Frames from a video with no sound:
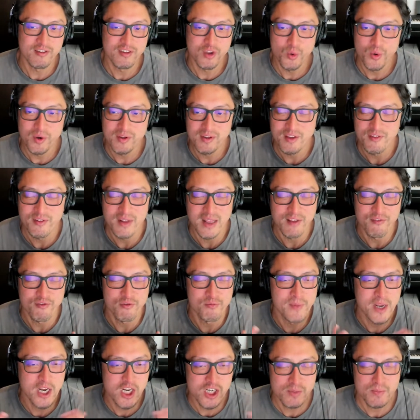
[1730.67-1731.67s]
No one has any
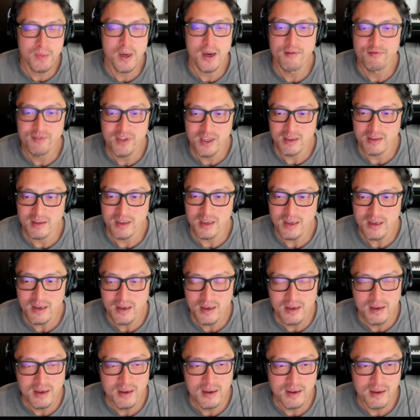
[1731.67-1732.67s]
information about FTT,
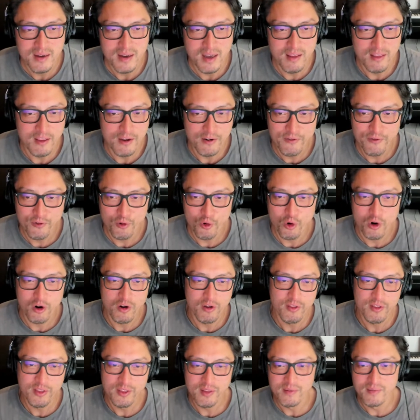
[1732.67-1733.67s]
and therefore
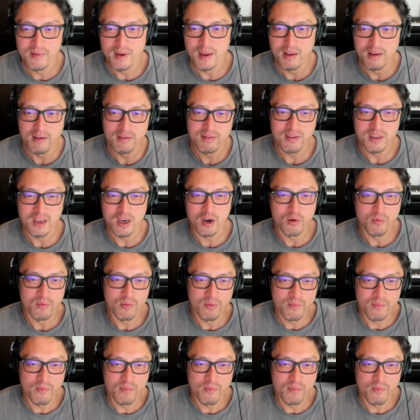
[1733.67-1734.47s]
there's no